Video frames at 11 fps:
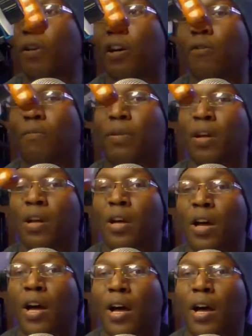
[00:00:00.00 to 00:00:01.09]
dope.
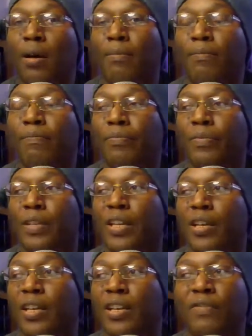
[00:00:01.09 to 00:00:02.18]
Um,
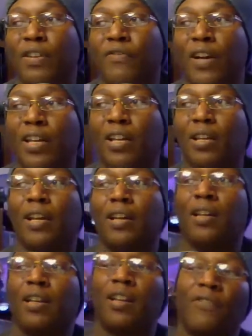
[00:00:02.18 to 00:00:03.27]
even if I get
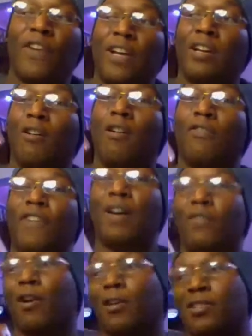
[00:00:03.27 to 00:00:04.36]
like a, and if I get an
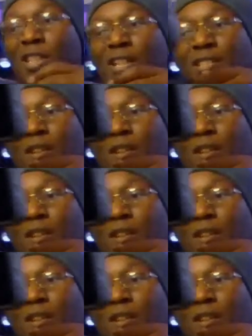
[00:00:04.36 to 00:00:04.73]
R5 or R6,